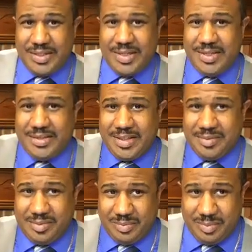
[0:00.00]
and,
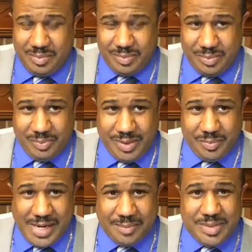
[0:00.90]
and
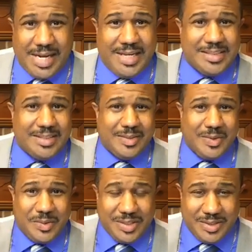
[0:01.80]
being baptized in the
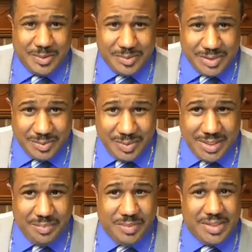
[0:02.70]
Holy Ghost and
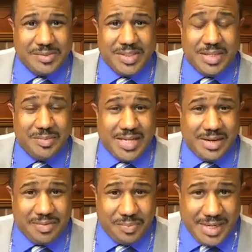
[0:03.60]
being in ministry, coming
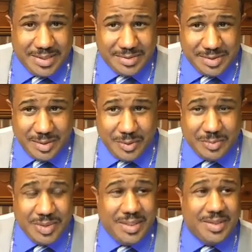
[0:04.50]
out of a pastor's
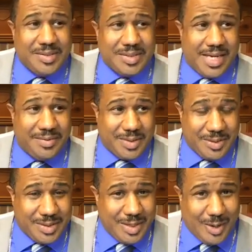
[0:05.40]
home. So I've
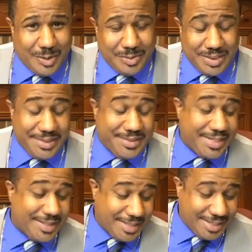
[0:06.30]
heard it all. At least
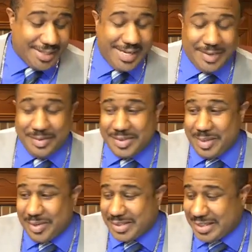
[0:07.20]
I think I have. Every
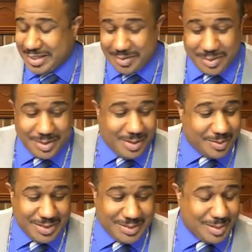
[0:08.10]
time I think I've heard it
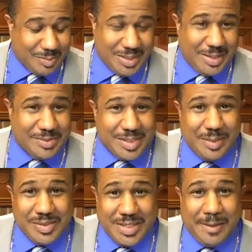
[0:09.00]
all, then something else
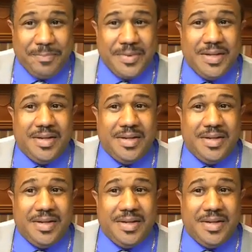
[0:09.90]
comes up.